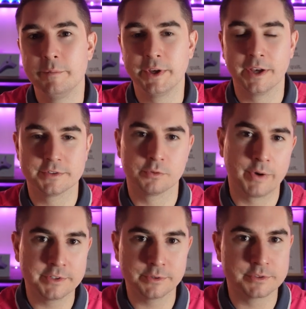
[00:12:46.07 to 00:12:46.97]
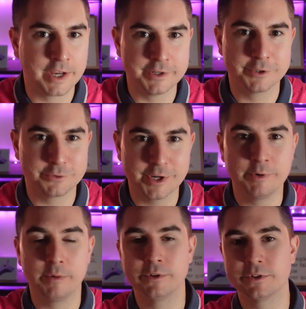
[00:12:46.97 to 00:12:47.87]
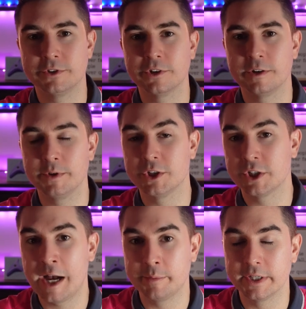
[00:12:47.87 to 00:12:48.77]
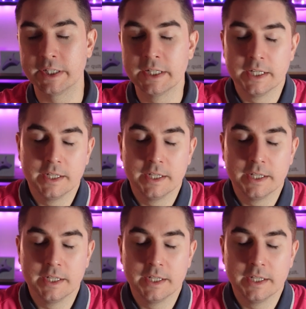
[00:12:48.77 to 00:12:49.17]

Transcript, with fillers: because the rental's not your dream home. You're still gonna be shopping.